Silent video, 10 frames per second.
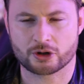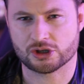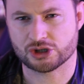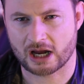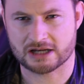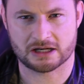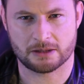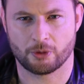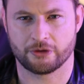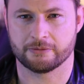not going to change
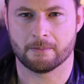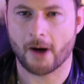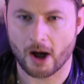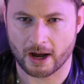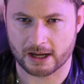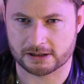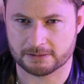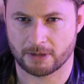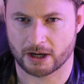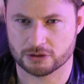anybody's
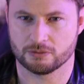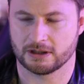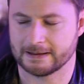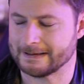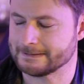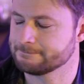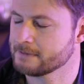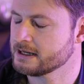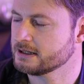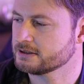mind by doing that.
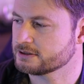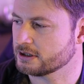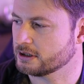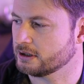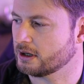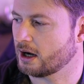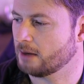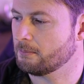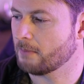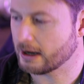So
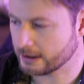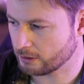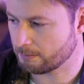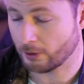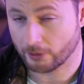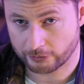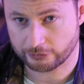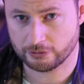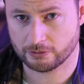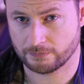my
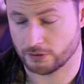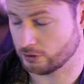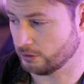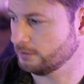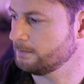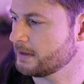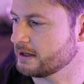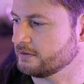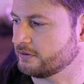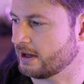personal view
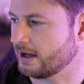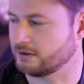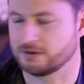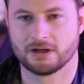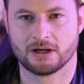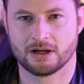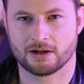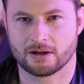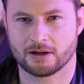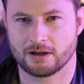is that
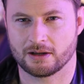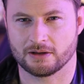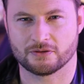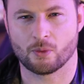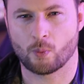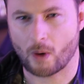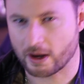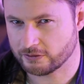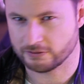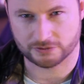it's a
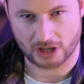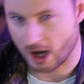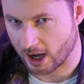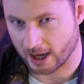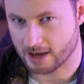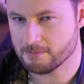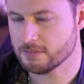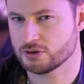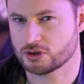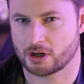waste of
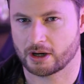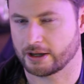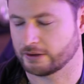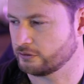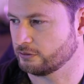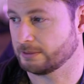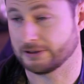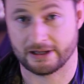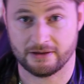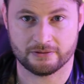time trying to
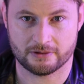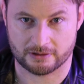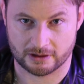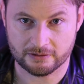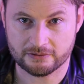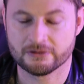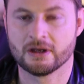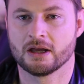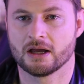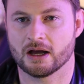police this.
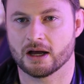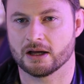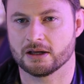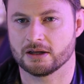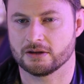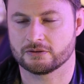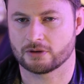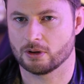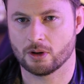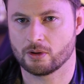Uh,
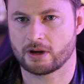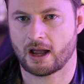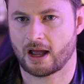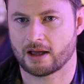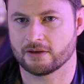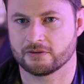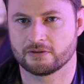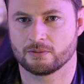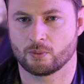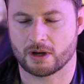so long
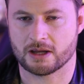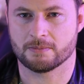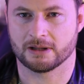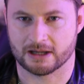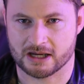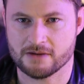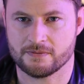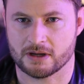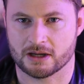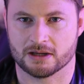as we
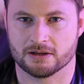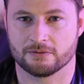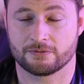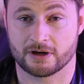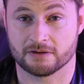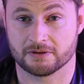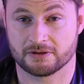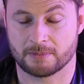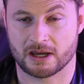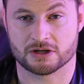believe in freedom of
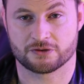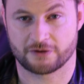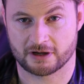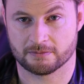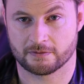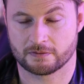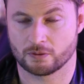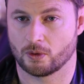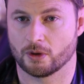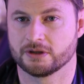speech, freedom of
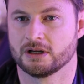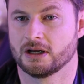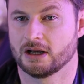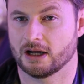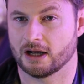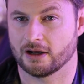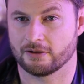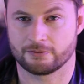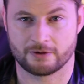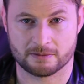thought,
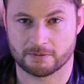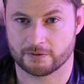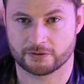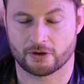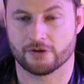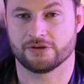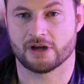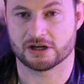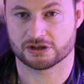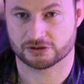uh, freedom of
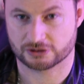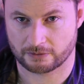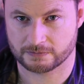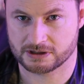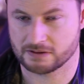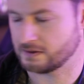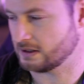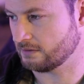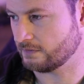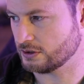association, sovereignty of
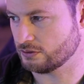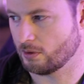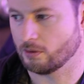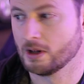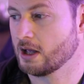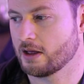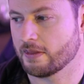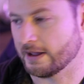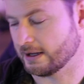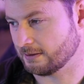the individual,
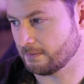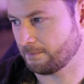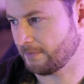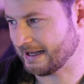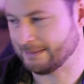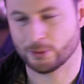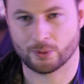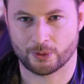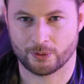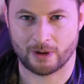then
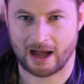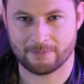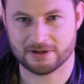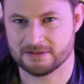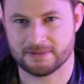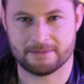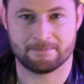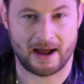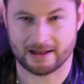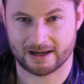people who happen to be
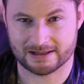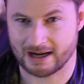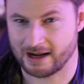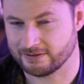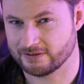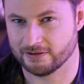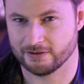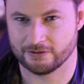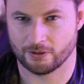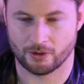ballet
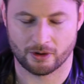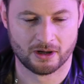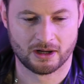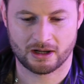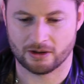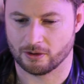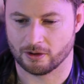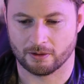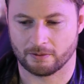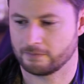dancers or
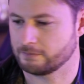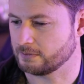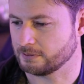or